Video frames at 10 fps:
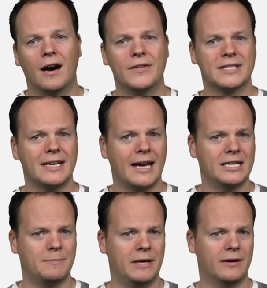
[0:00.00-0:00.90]
Obviously,
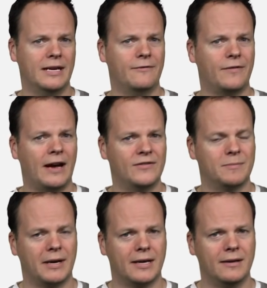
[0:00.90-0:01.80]
ASP.NET 5
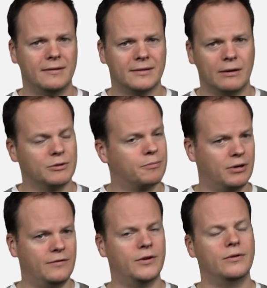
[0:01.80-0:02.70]
debugging, that was
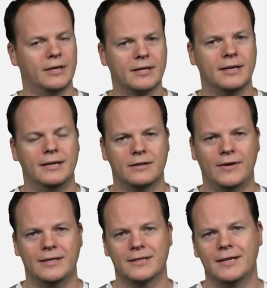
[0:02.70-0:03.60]
previewed at the Connect
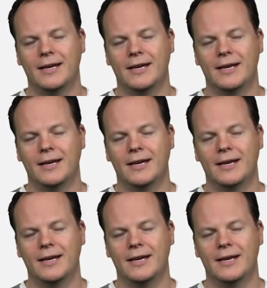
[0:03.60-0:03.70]
event,